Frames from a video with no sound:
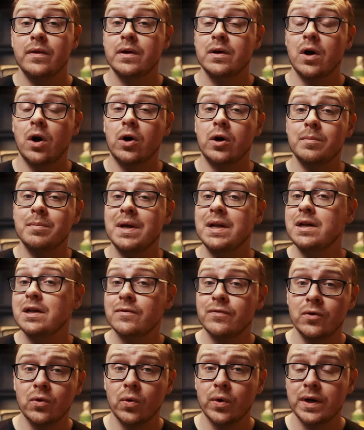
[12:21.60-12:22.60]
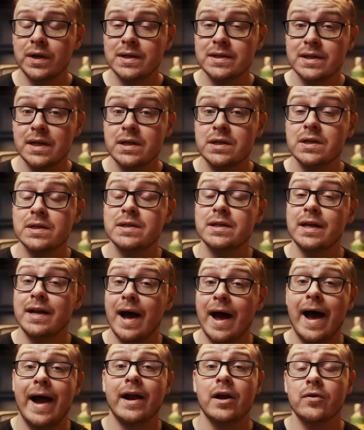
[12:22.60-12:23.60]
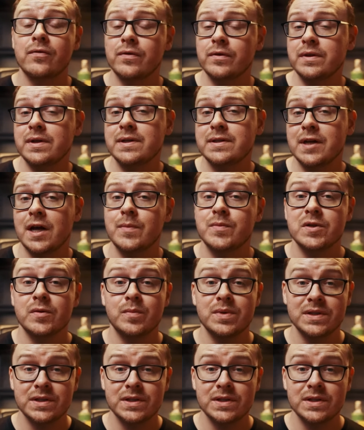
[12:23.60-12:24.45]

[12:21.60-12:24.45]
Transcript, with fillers: And there are many different organizations that hire for these types of